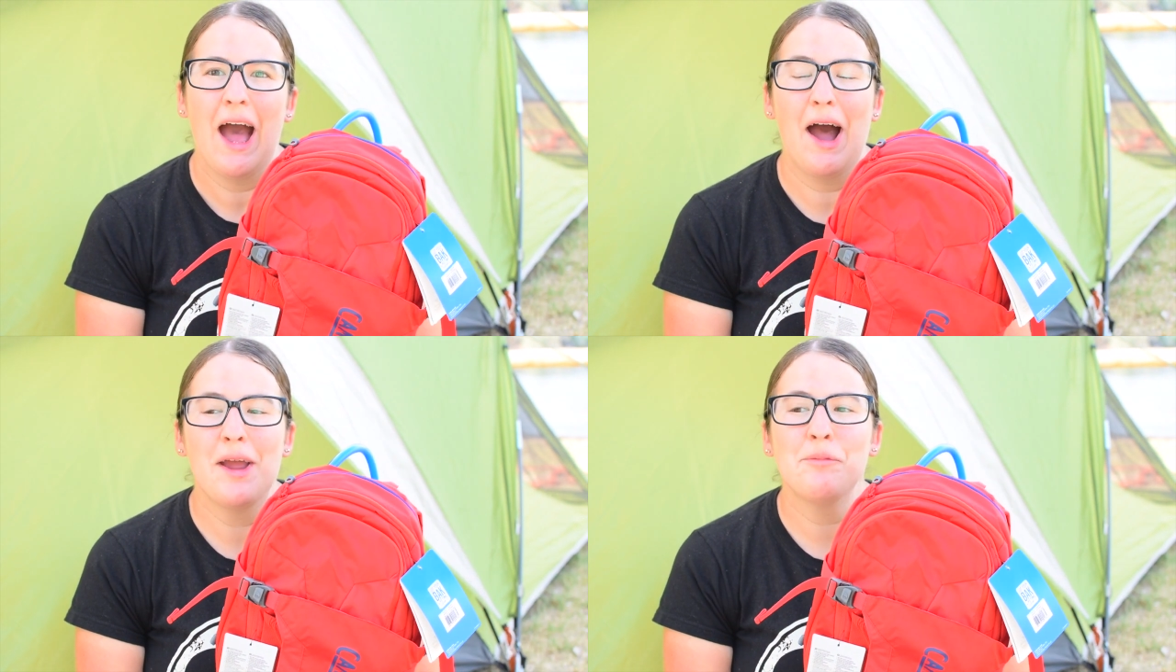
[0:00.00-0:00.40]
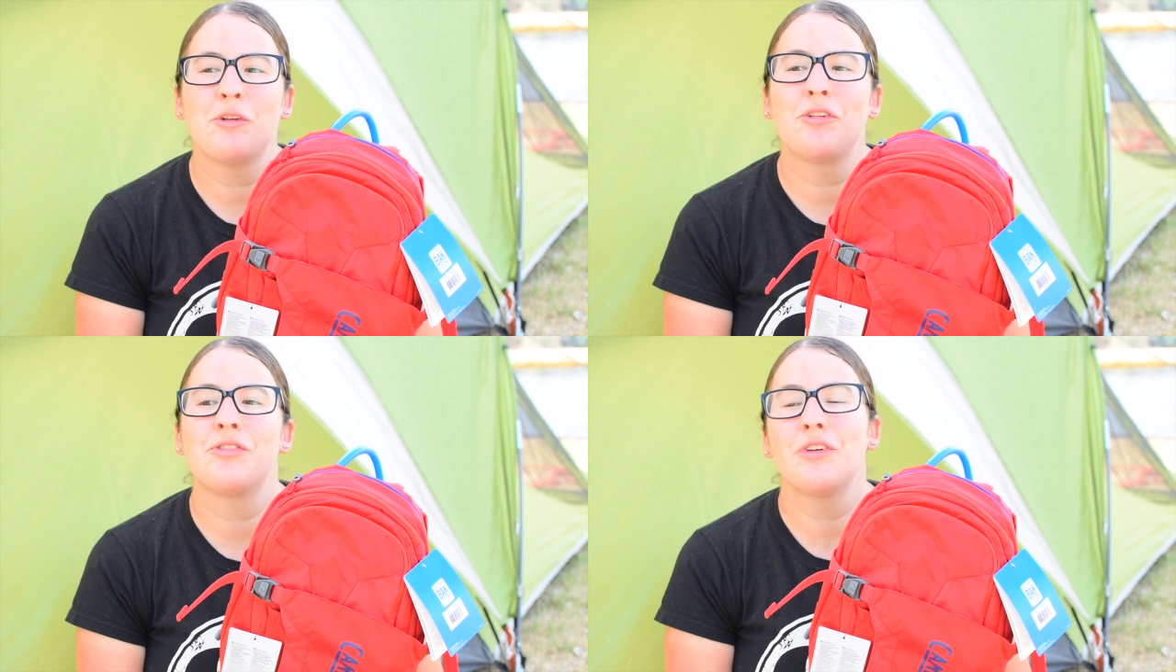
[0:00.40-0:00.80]
I'm
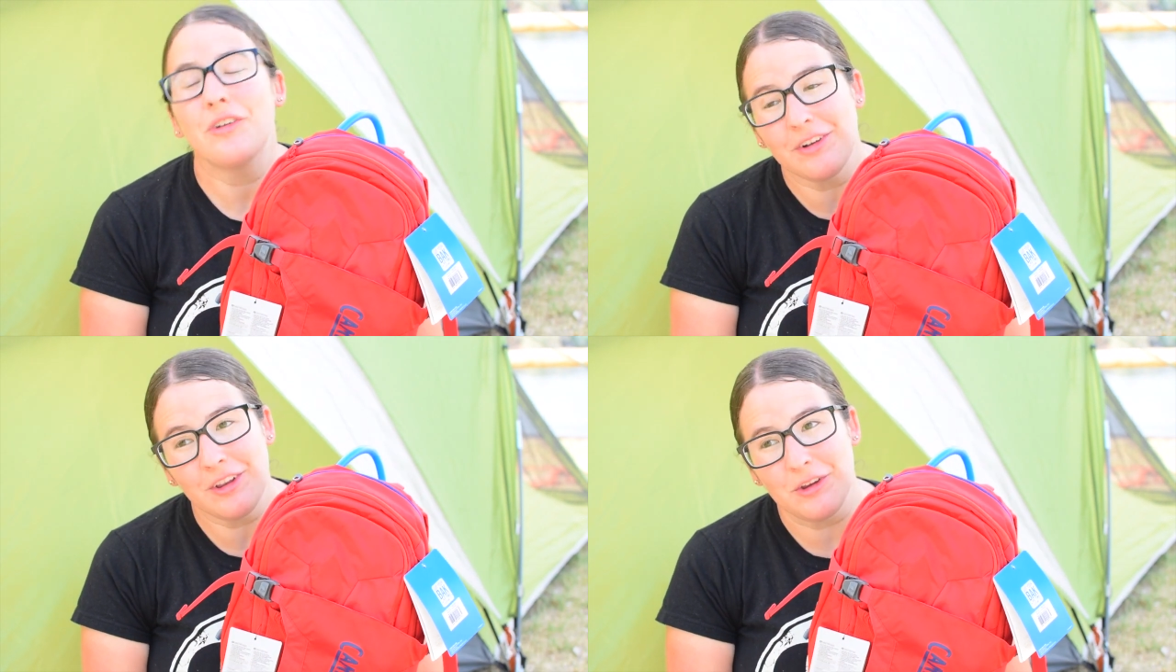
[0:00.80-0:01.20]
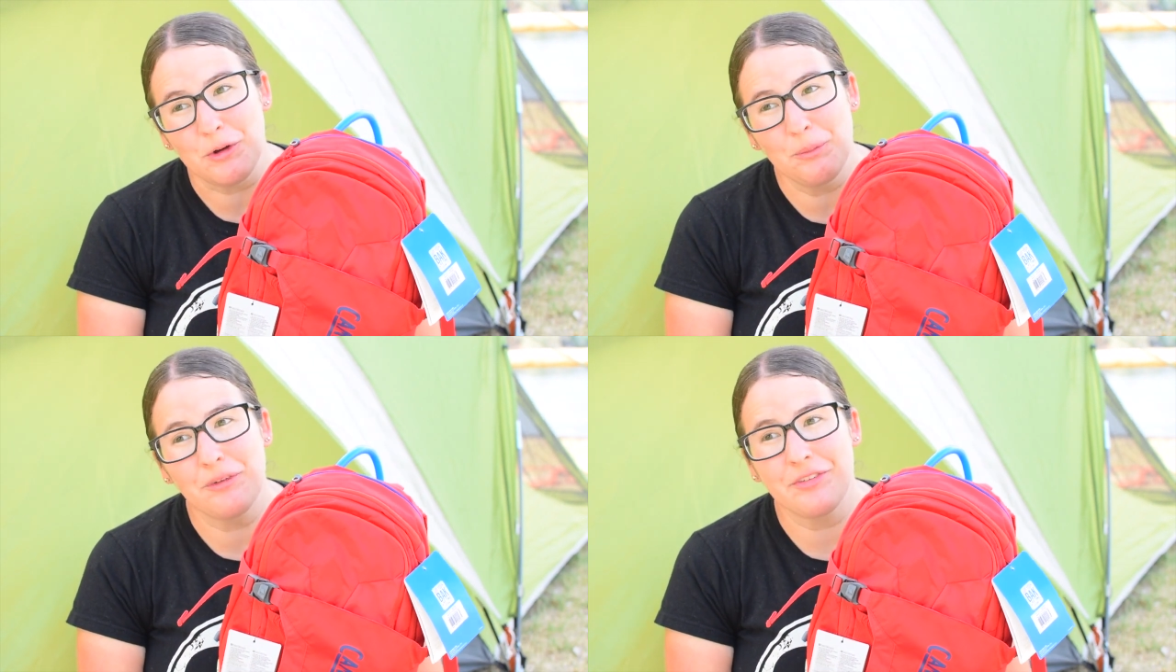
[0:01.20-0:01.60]
certain
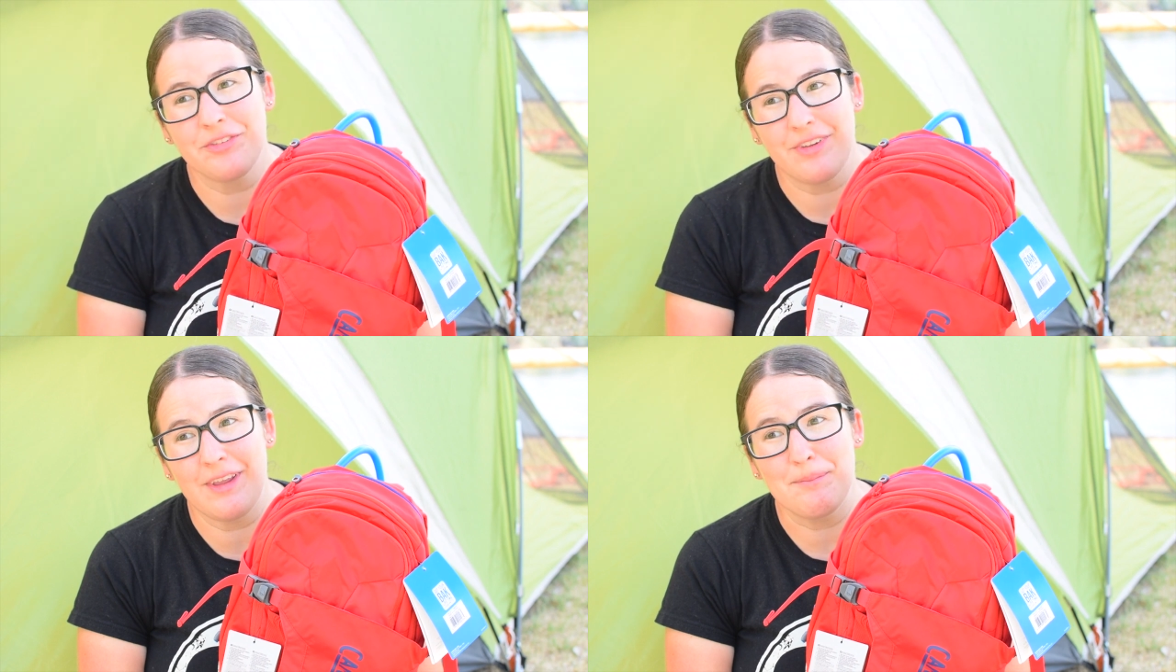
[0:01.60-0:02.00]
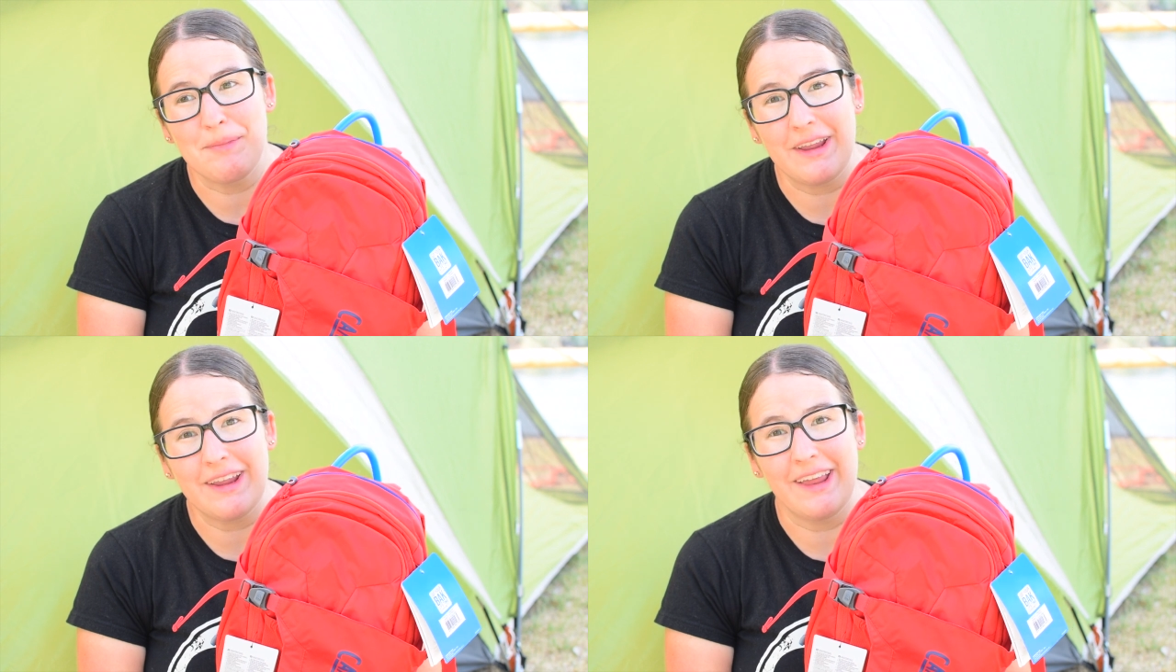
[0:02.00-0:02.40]
you will see
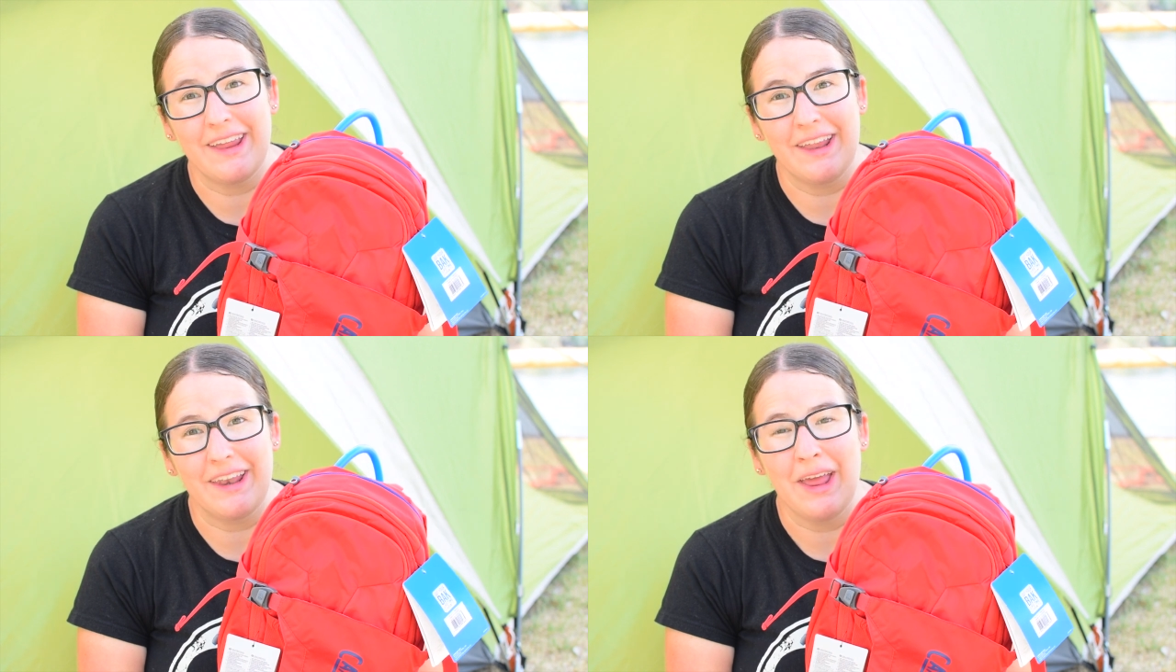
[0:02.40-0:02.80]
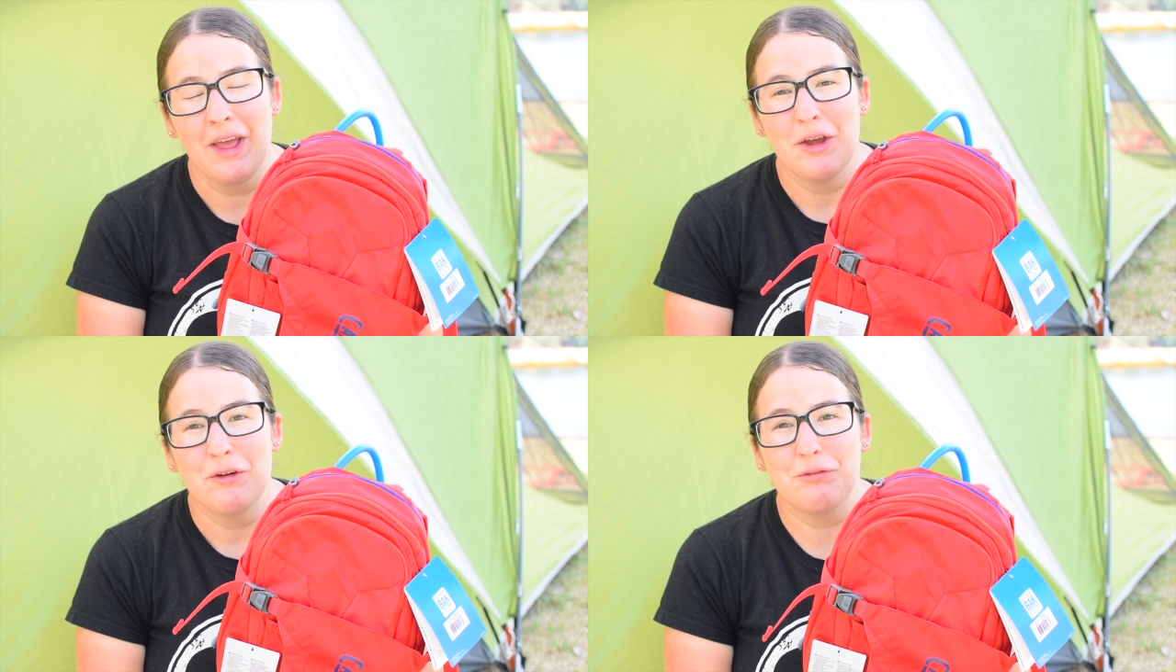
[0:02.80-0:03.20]
me in
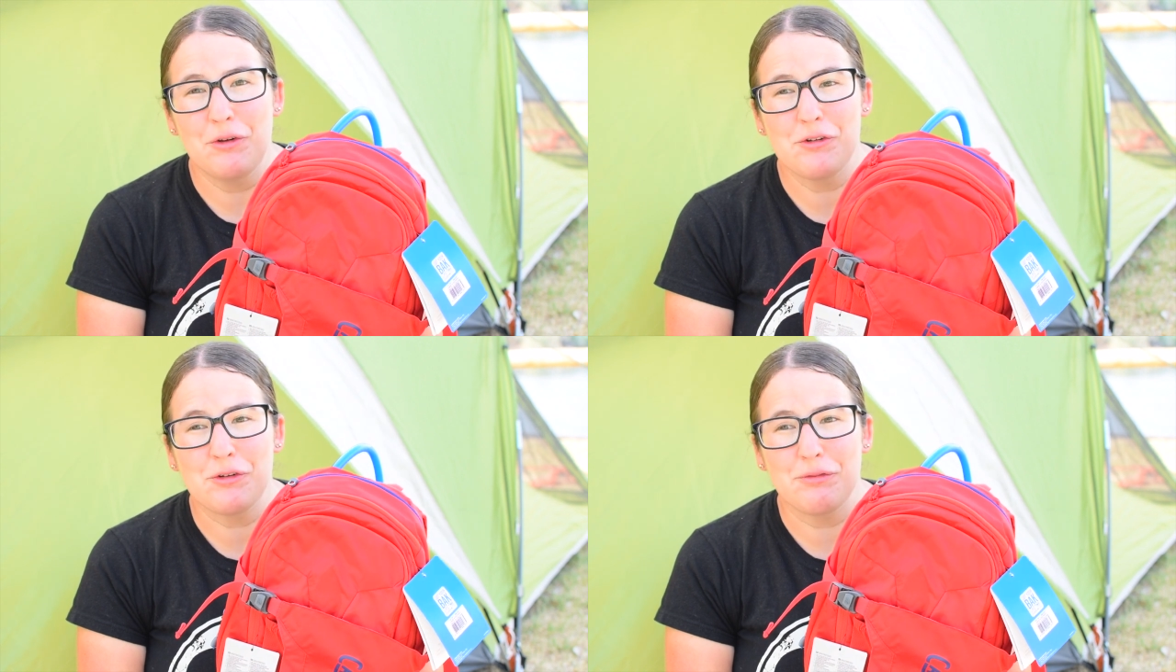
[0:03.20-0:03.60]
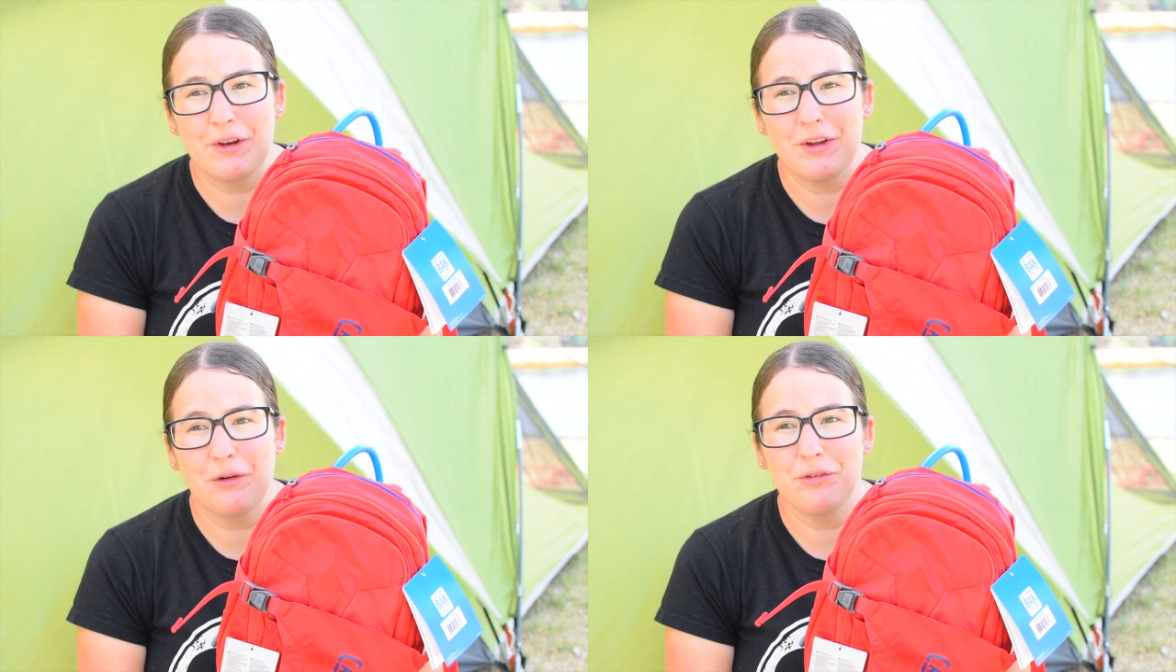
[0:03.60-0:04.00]
future
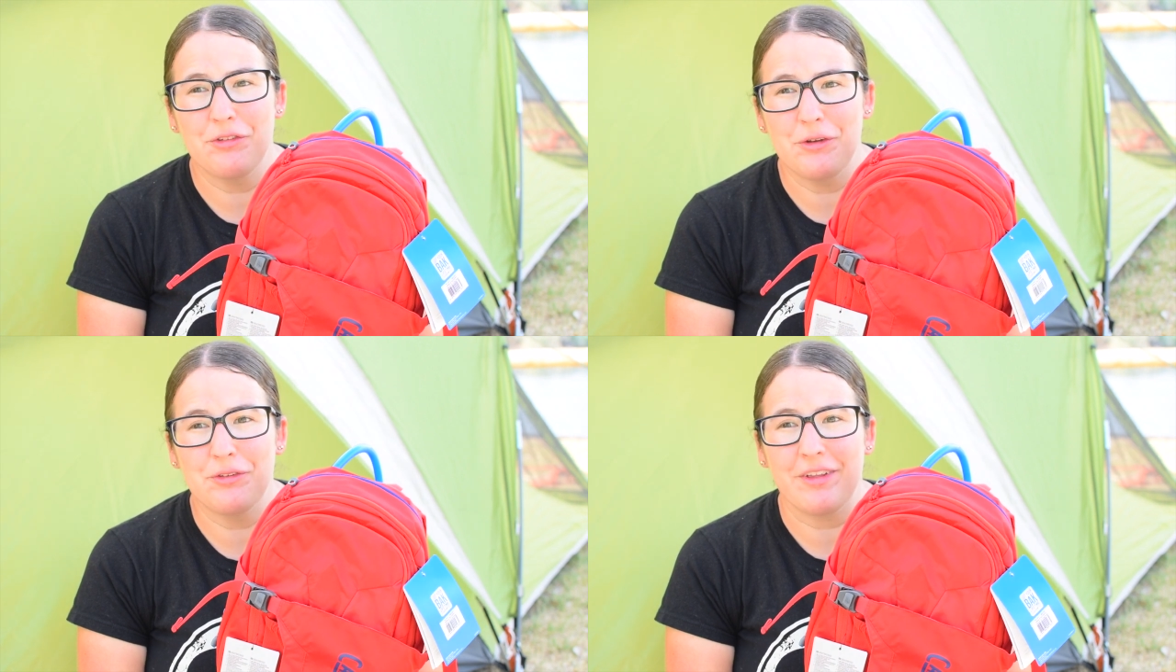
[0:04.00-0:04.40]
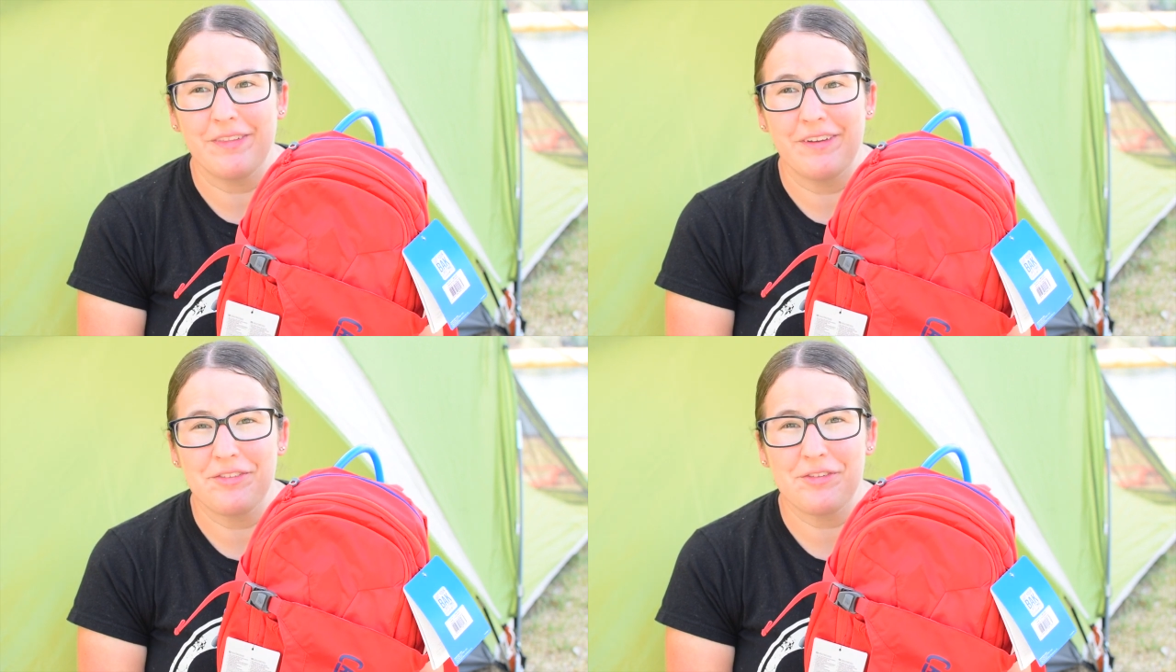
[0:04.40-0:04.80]
videos using this.